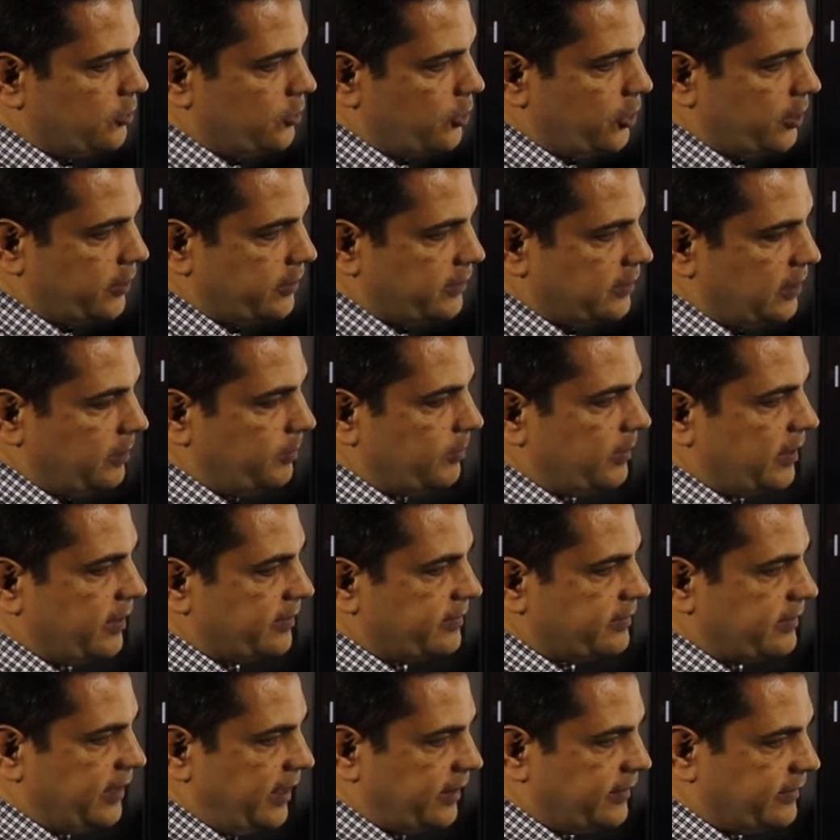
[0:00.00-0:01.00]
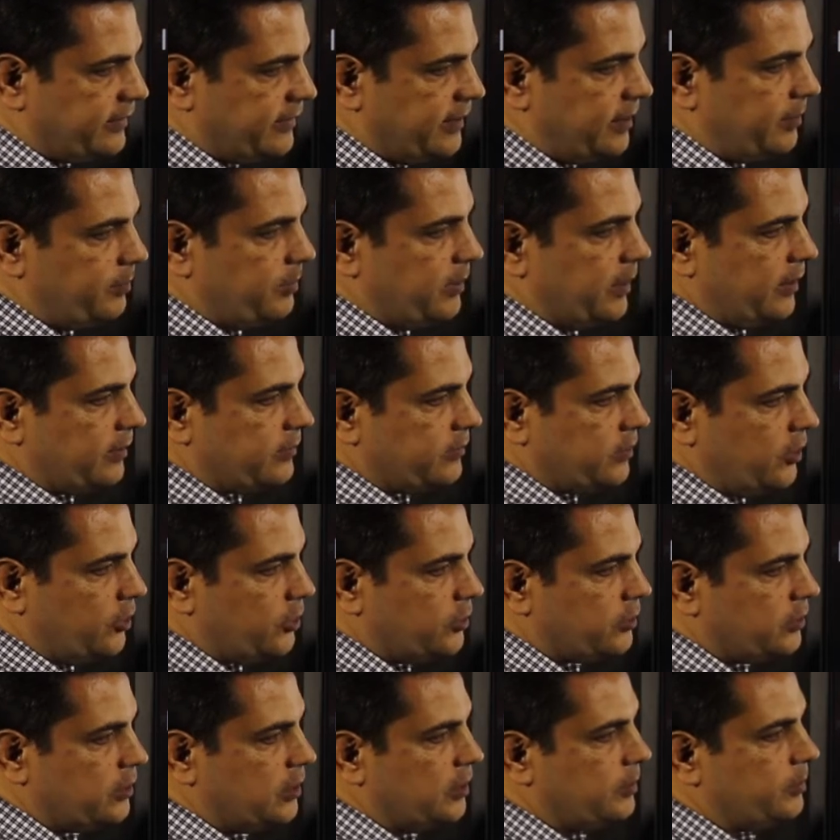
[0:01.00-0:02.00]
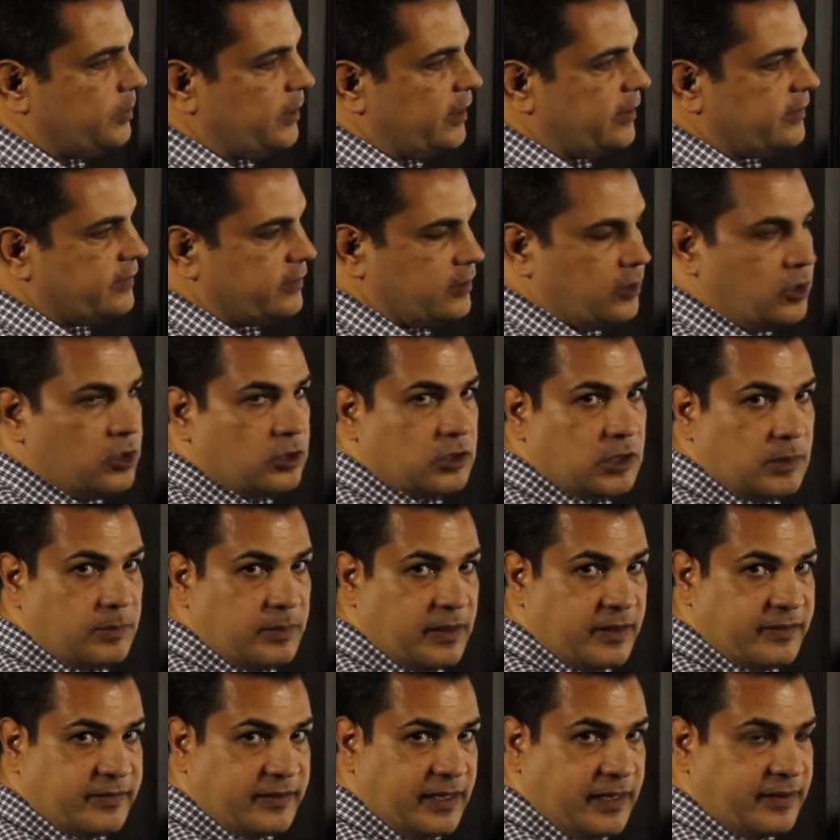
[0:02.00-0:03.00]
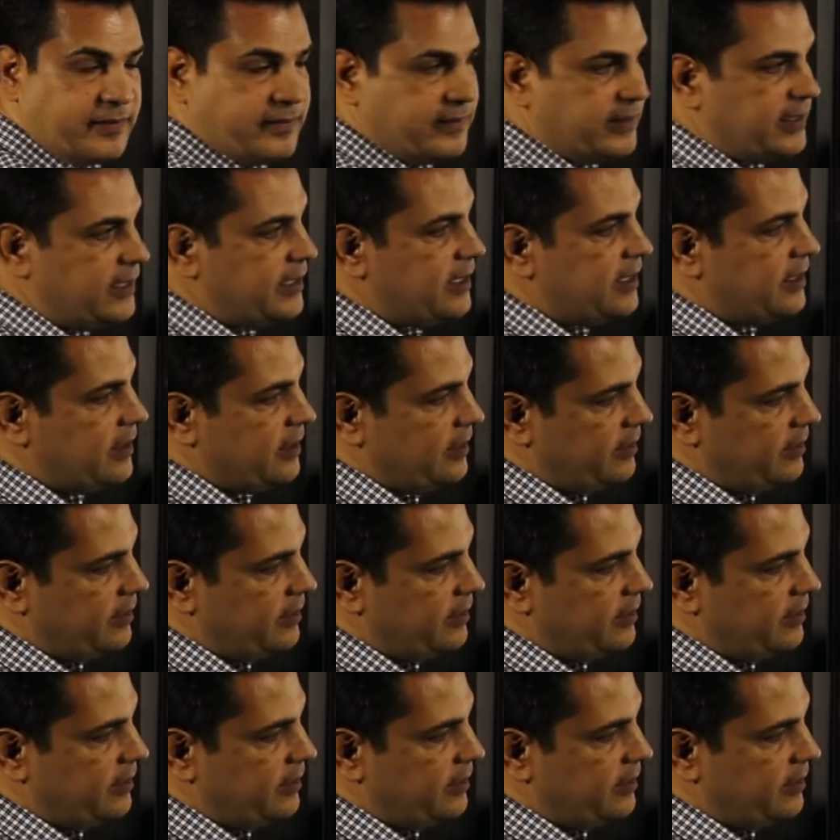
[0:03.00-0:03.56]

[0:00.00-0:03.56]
30 plus 60 plus 30 plus 30 plus 60,